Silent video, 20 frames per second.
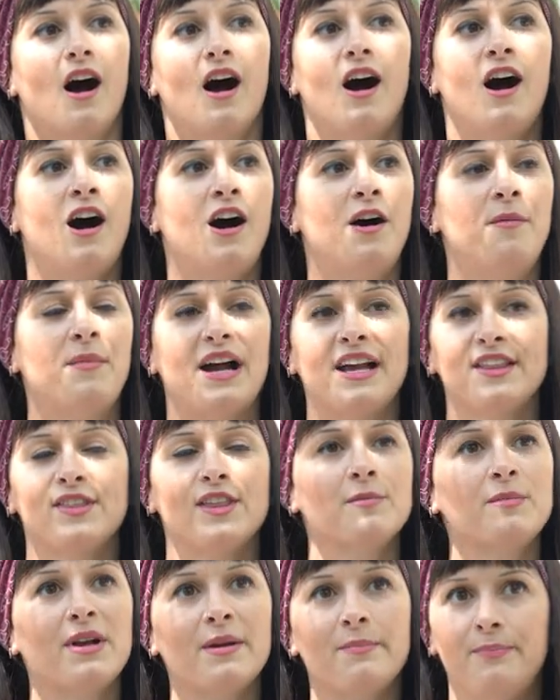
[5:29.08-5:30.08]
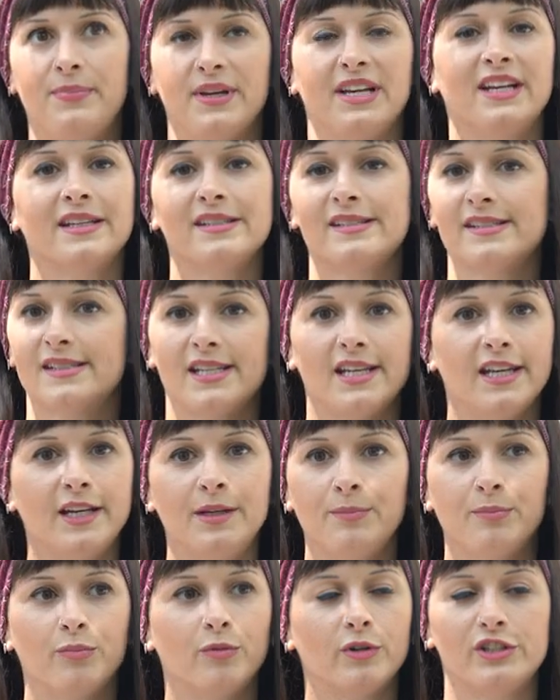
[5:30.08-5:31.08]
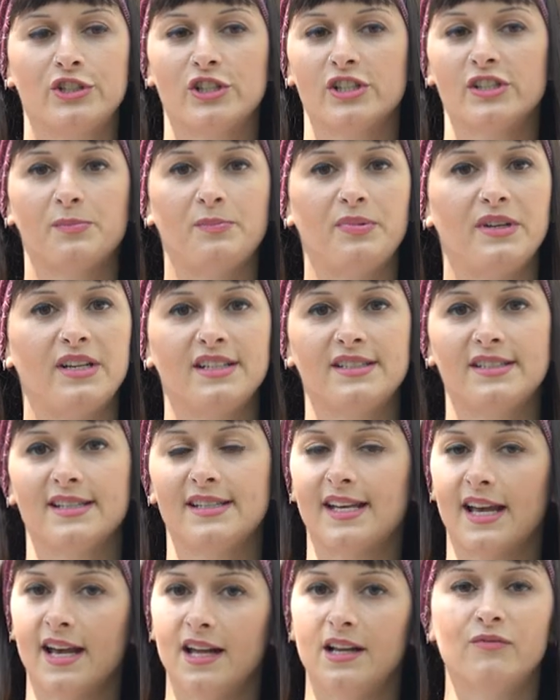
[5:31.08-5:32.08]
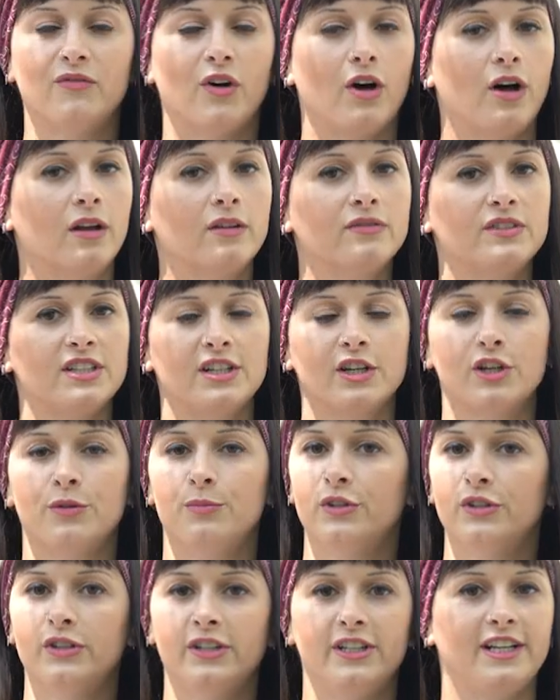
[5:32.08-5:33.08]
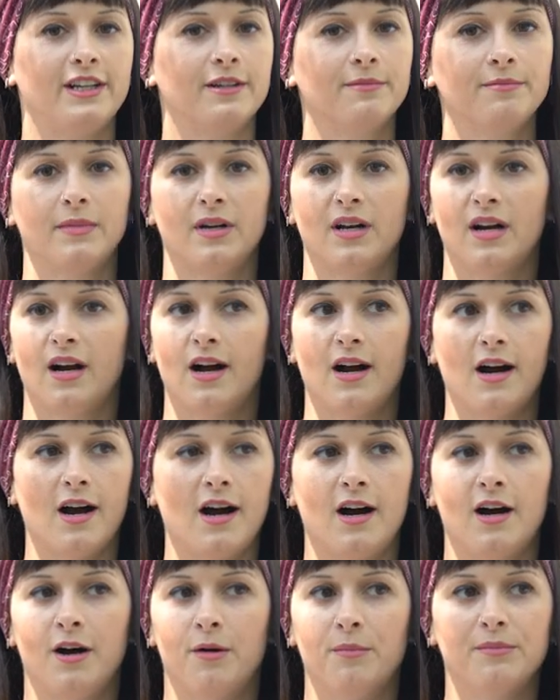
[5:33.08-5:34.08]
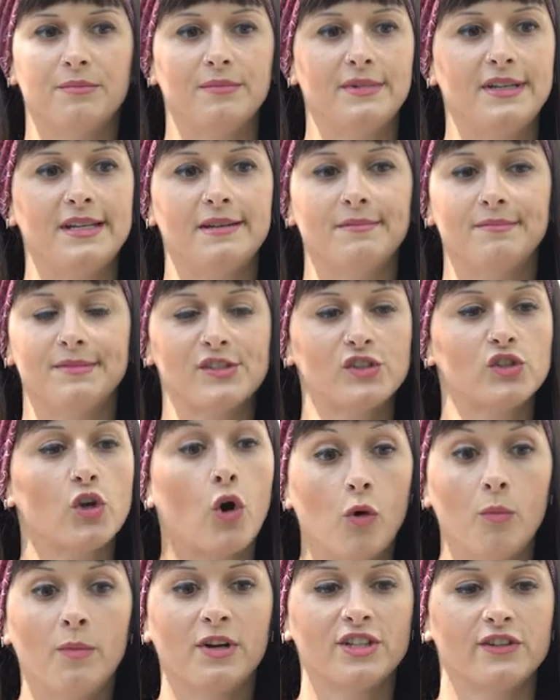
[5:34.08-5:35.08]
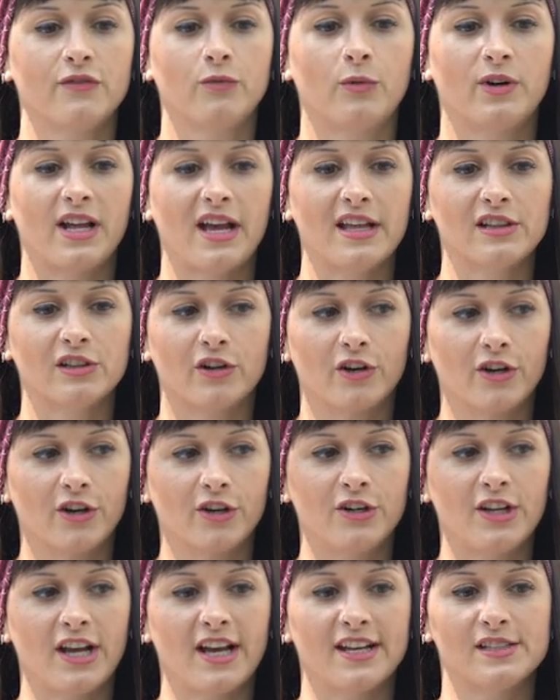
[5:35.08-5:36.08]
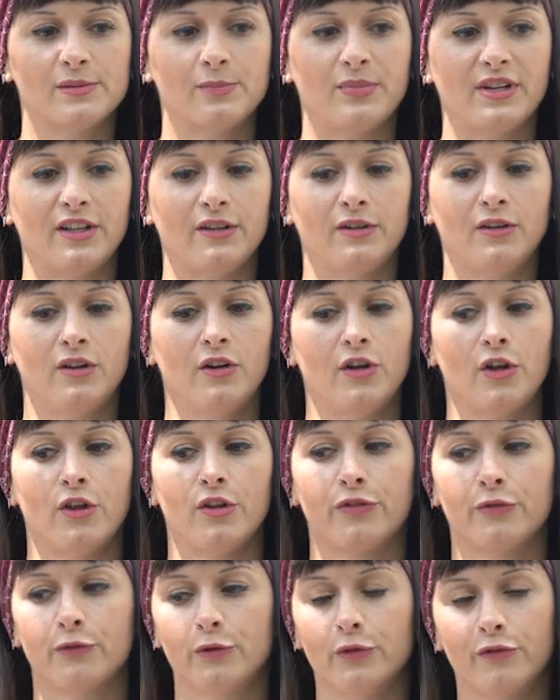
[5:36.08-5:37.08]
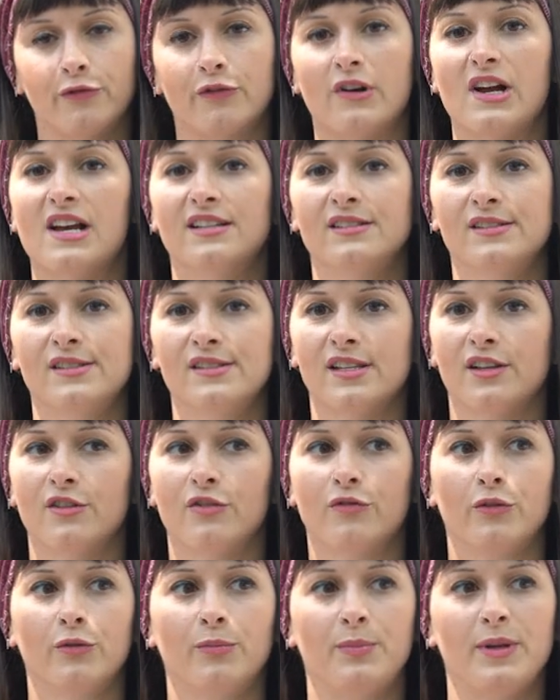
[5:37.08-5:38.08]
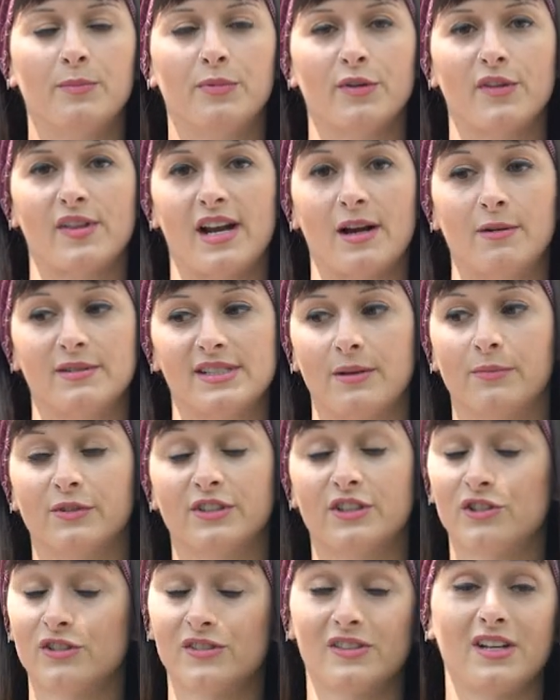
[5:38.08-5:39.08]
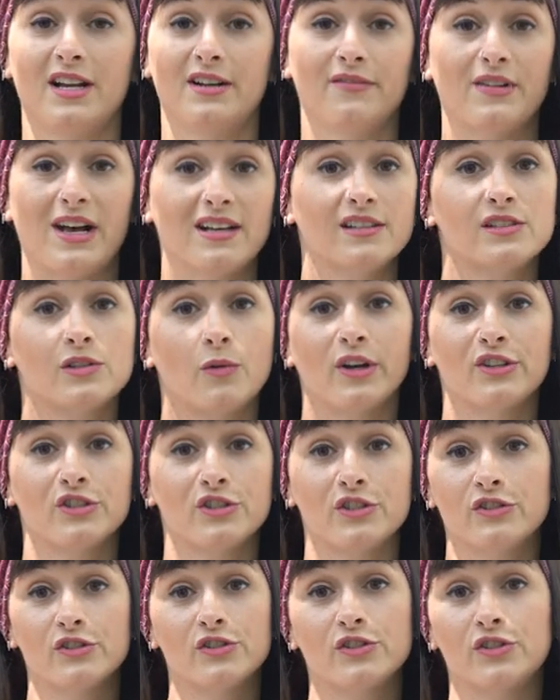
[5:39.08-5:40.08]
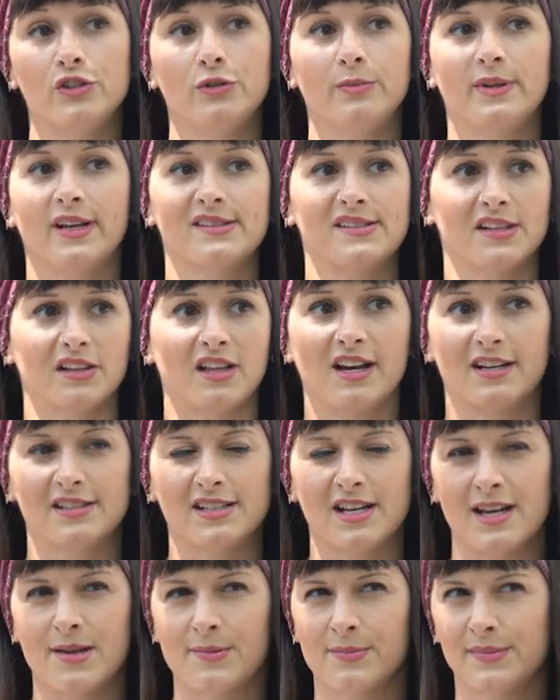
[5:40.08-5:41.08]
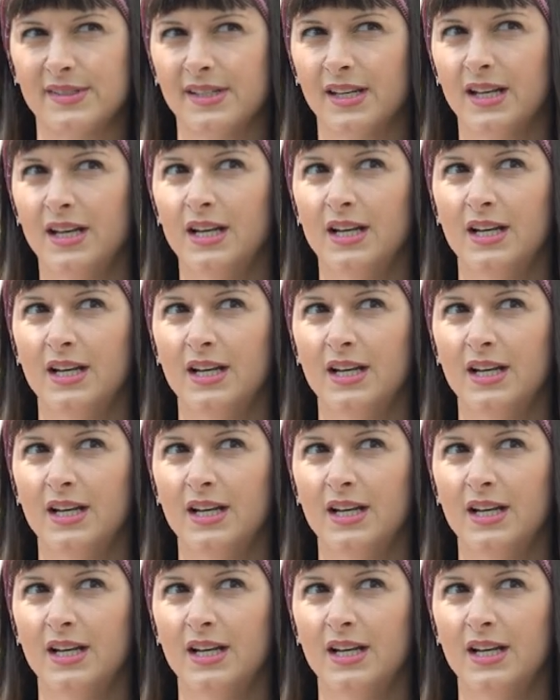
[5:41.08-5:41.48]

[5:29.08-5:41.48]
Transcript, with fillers: Um, I think my biggest tip would just be to get involved in a community. Mm -hmm. um, so much of what I learned has been through friends and through people that I was able to just kind of ask questions to because a lot of times,